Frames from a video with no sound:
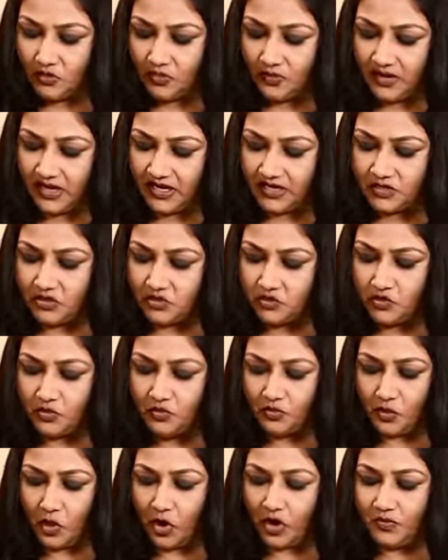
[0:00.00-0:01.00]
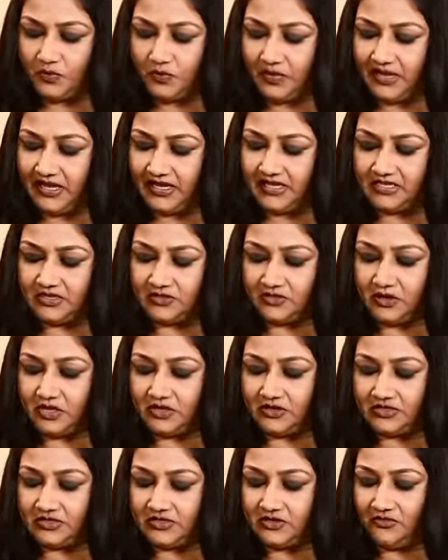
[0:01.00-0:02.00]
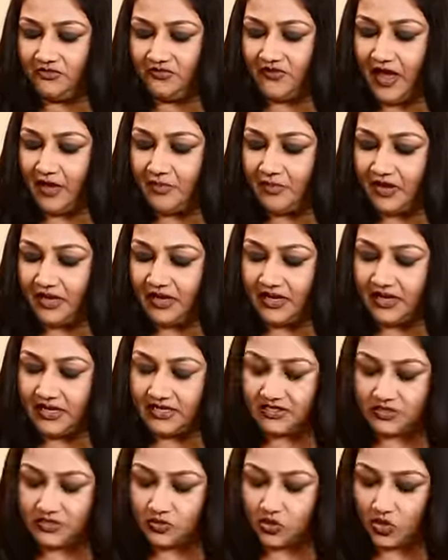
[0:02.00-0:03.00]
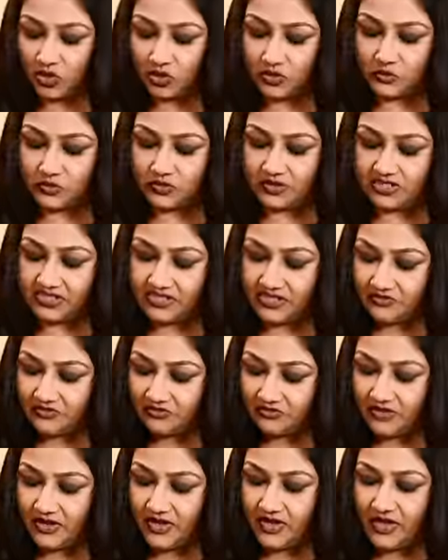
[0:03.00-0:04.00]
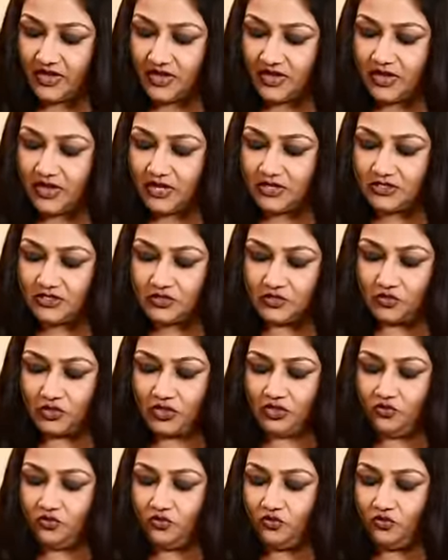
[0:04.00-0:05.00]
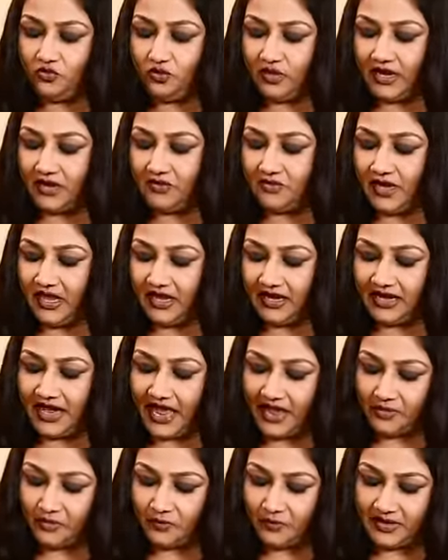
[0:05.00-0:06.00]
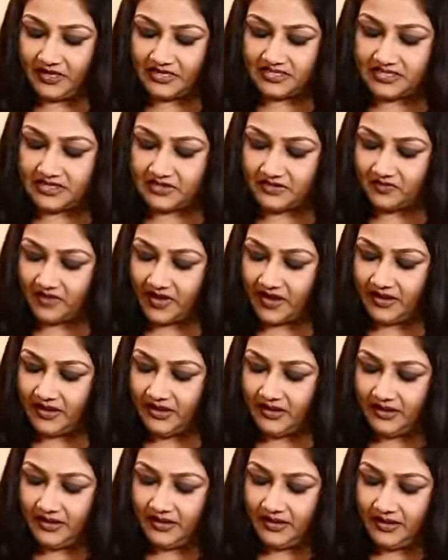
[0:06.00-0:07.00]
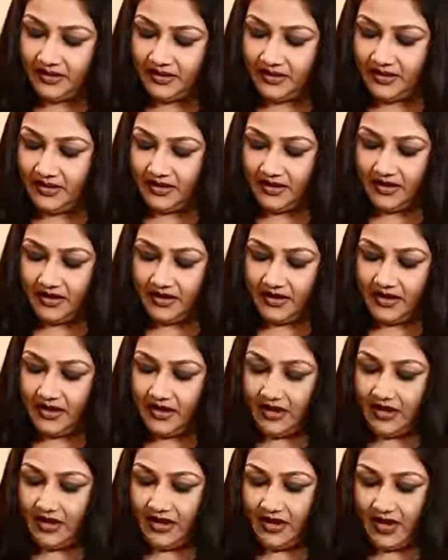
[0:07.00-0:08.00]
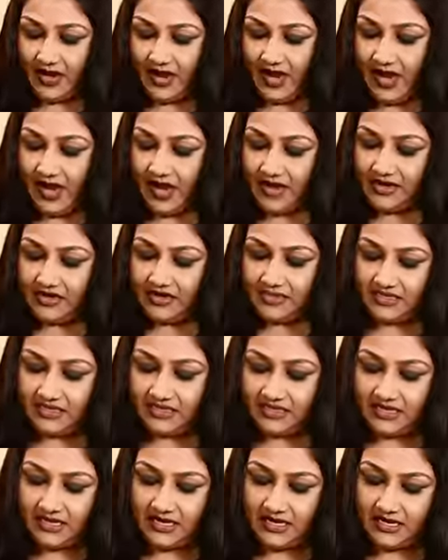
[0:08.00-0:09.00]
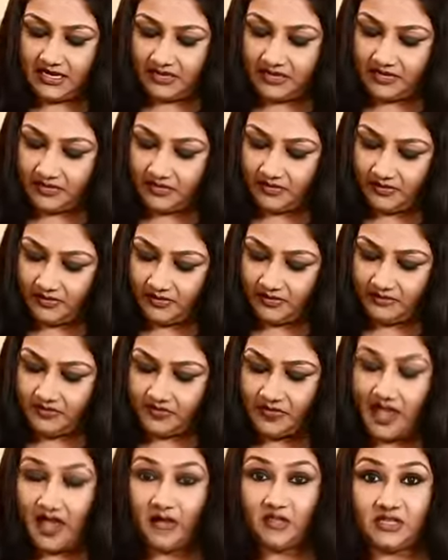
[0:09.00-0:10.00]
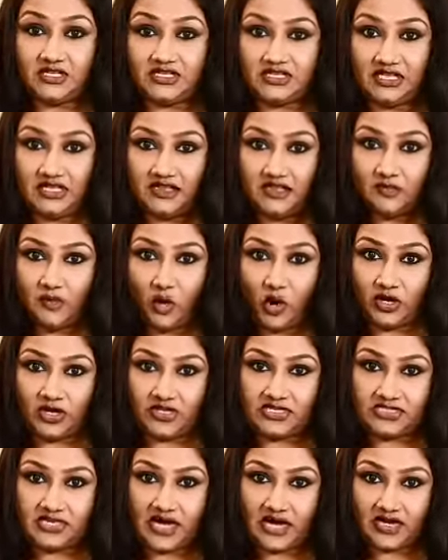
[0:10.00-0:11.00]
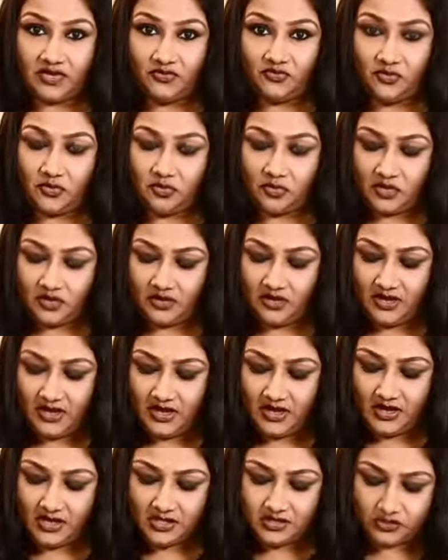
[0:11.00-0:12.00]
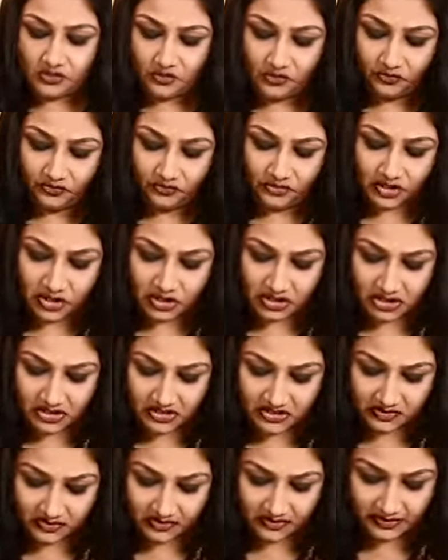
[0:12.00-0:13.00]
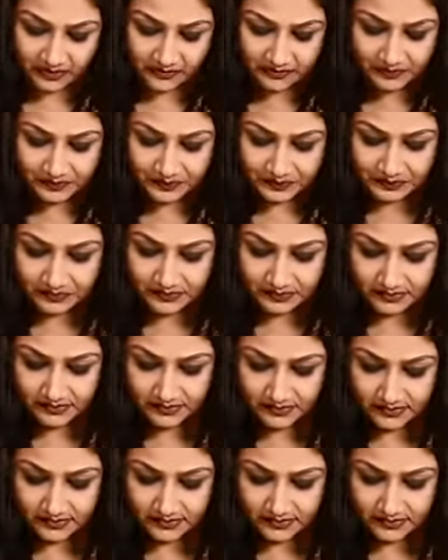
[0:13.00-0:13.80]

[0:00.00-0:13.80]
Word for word: Don't make too broad pleats because the fabric is not too stiff. So you can make narrow pleats as well. And till here. See the border is starting from here. So you finish it here.